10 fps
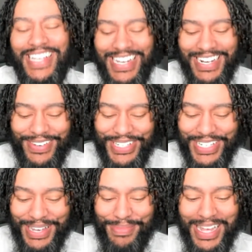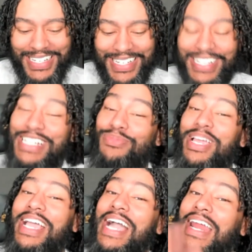Ain't that what you said, Mozzie? At least we
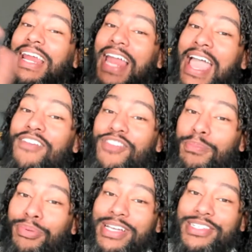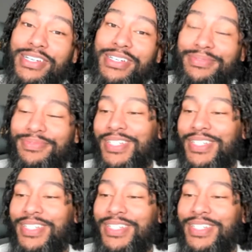ain't got a laughing president.